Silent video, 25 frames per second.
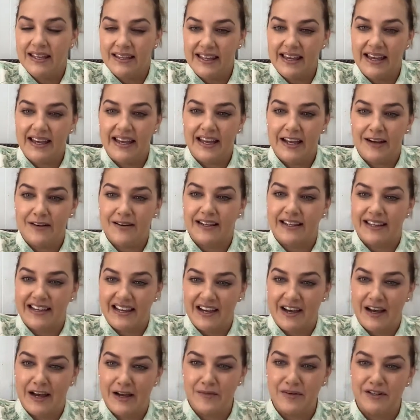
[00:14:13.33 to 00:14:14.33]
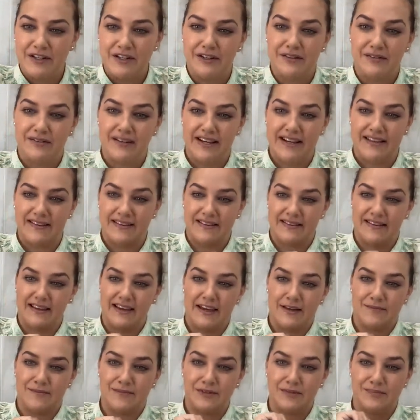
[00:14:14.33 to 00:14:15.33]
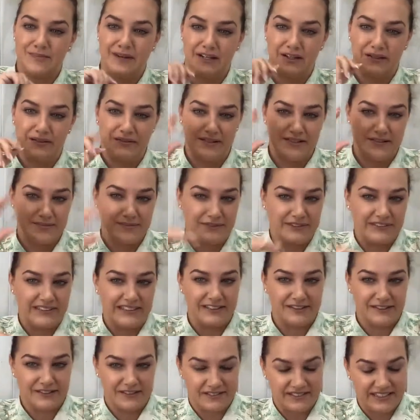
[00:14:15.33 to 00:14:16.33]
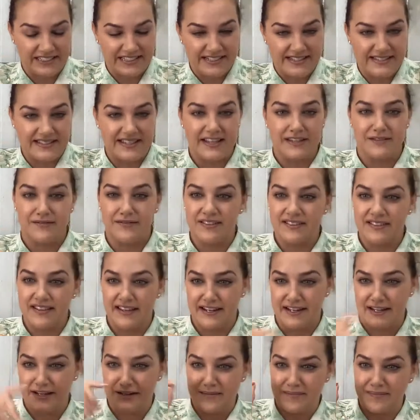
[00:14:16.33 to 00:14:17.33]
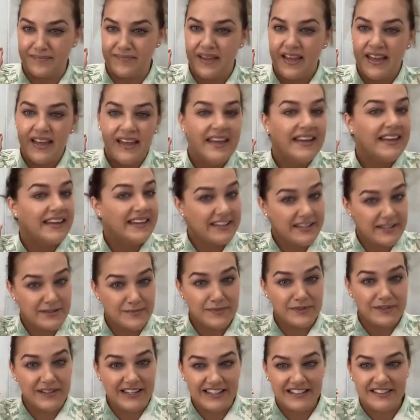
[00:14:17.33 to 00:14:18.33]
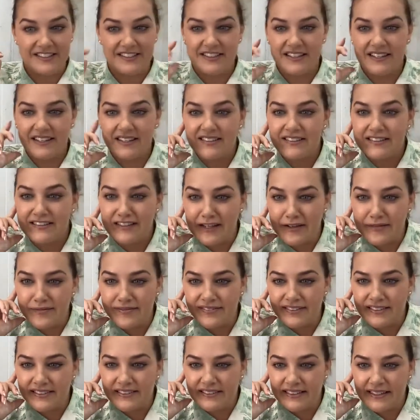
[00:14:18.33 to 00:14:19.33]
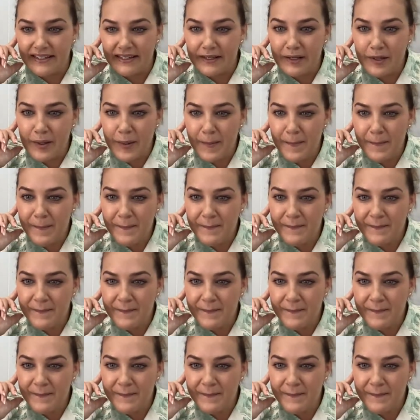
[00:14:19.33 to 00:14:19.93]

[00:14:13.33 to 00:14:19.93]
Yeah, Erica, I would agree that the emerald buckle is more luxurious and ruthenium is more edgy, definitely.